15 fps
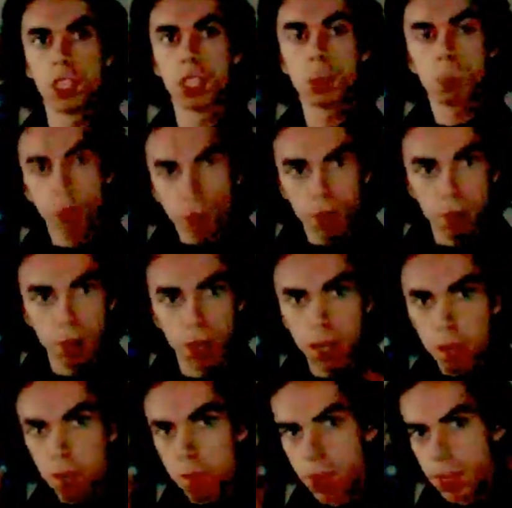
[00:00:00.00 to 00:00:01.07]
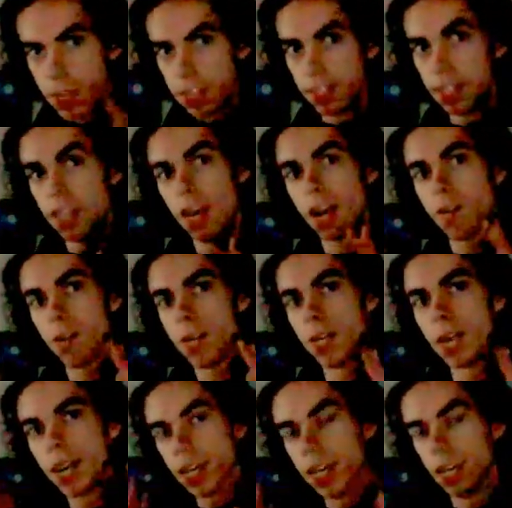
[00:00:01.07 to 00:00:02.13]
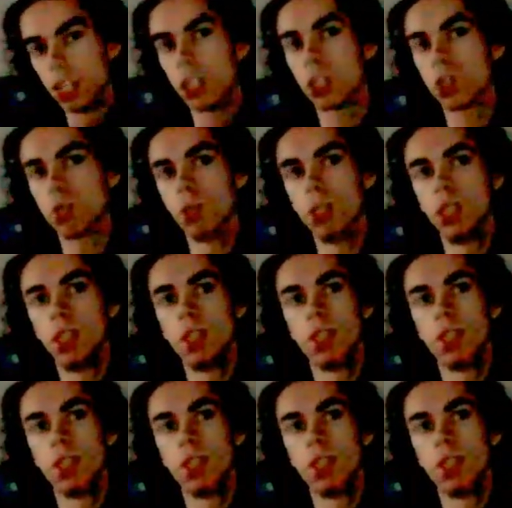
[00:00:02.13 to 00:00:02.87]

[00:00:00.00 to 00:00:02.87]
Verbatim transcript: spread by the meat, dairy and egg industry.